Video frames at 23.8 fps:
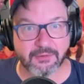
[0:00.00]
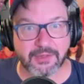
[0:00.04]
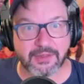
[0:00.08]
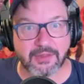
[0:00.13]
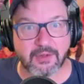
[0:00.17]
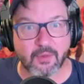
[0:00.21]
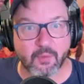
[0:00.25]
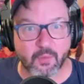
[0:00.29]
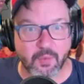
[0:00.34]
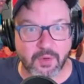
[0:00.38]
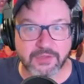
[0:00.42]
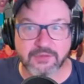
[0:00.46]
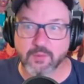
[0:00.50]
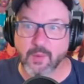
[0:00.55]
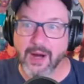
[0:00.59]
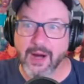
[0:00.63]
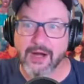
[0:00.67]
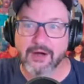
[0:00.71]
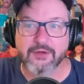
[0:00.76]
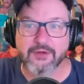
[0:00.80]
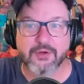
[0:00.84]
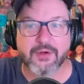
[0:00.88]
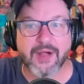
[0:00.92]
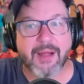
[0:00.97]
in the woods why
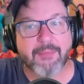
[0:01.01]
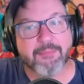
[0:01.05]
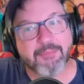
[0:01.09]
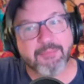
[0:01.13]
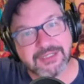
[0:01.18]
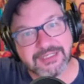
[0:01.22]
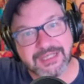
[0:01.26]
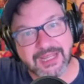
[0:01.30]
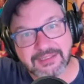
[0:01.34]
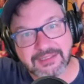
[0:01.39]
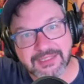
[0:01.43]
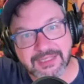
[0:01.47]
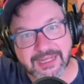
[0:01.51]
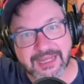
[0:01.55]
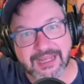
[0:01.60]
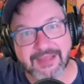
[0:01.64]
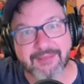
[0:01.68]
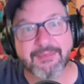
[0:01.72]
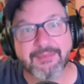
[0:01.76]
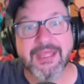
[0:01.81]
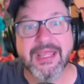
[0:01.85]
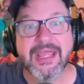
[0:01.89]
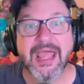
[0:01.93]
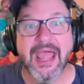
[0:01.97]
are you not protecting
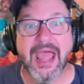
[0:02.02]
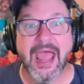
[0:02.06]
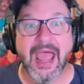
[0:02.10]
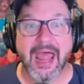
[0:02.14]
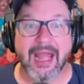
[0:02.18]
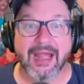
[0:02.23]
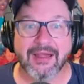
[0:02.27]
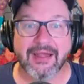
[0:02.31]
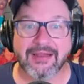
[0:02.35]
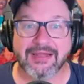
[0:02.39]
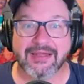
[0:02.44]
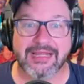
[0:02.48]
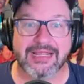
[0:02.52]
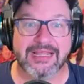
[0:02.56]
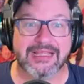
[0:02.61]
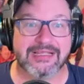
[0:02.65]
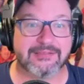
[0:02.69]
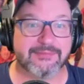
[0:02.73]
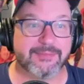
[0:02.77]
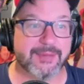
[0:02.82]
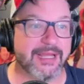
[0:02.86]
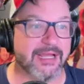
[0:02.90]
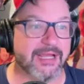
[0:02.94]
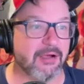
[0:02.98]
him and
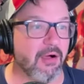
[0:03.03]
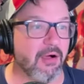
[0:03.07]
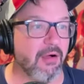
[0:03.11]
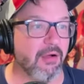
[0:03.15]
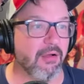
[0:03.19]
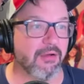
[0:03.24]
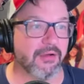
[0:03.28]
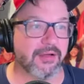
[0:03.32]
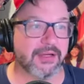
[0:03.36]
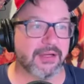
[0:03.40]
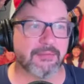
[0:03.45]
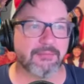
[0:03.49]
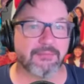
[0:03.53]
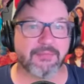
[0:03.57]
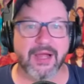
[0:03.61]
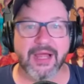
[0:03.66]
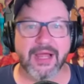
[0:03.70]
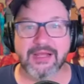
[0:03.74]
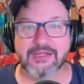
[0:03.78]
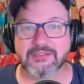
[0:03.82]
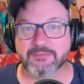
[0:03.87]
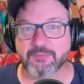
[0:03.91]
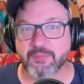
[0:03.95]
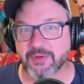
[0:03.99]
he's being called in
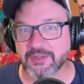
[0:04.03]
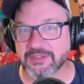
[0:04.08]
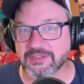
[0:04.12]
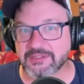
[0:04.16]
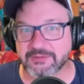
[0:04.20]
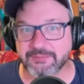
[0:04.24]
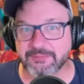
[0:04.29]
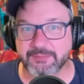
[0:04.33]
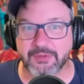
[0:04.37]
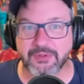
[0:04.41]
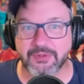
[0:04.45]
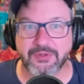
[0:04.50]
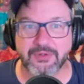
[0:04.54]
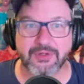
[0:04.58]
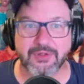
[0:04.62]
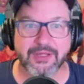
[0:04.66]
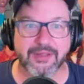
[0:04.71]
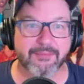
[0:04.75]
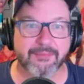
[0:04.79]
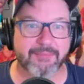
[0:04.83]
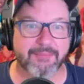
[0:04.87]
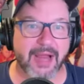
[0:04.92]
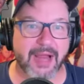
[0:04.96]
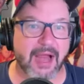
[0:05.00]
by his principal
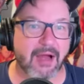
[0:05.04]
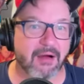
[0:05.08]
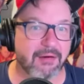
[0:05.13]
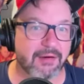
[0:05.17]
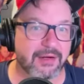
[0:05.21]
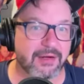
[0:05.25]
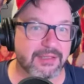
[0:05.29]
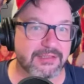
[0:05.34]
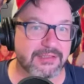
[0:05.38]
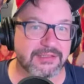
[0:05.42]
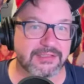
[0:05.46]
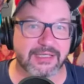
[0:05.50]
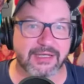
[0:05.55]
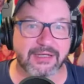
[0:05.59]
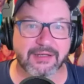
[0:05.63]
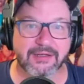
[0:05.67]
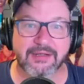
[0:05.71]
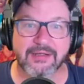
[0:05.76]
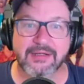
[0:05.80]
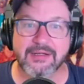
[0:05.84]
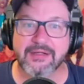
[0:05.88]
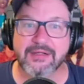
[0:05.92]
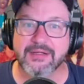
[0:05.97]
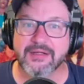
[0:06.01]
and the parents and
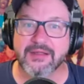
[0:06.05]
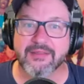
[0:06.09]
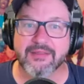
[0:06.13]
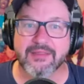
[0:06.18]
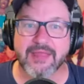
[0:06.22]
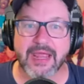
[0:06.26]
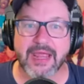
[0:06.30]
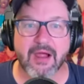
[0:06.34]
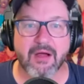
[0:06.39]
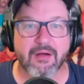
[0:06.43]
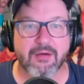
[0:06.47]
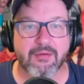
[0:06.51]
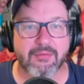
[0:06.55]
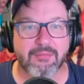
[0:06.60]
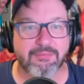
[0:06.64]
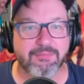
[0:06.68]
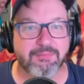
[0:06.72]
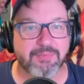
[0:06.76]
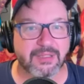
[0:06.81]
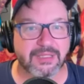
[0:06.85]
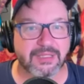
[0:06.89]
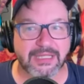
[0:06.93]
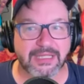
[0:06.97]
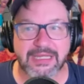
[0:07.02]
they all
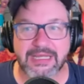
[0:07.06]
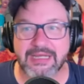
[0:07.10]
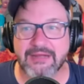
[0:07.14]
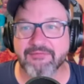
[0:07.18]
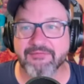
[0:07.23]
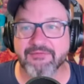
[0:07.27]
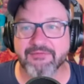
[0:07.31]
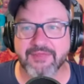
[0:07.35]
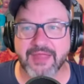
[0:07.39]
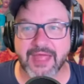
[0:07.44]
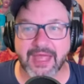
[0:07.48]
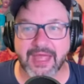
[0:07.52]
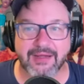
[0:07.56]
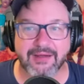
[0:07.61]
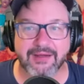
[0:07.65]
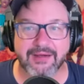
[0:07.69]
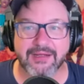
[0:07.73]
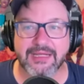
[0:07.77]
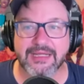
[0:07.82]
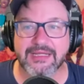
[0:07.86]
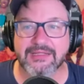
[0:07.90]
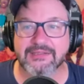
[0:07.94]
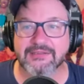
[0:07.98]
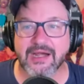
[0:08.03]
believe that
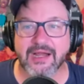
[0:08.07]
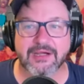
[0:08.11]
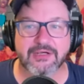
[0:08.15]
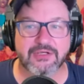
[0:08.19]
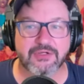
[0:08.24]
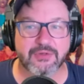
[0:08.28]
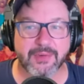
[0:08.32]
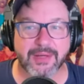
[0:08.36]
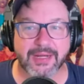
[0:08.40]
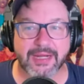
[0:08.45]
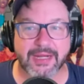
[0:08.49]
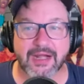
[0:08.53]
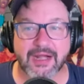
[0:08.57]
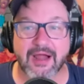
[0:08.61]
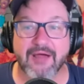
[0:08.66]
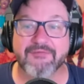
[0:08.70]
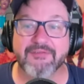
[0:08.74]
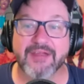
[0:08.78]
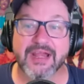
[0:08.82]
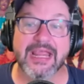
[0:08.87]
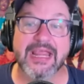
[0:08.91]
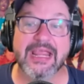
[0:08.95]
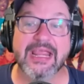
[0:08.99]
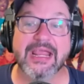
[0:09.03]
he's not doing
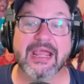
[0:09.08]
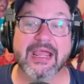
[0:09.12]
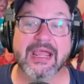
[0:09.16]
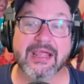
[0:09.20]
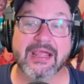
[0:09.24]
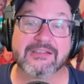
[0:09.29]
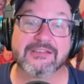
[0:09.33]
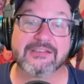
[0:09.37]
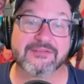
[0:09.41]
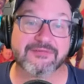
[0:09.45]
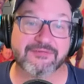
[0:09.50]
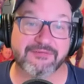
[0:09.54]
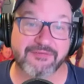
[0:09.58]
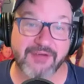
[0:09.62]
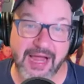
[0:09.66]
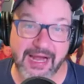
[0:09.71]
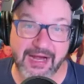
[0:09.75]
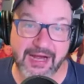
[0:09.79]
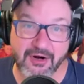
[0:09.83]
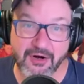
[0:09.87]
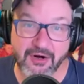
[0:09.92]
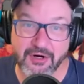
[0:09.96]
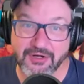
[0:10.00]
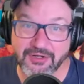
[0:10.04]
enough and he gets
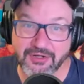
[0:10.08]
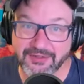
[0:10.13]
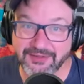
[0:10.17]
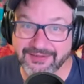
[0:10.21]
fired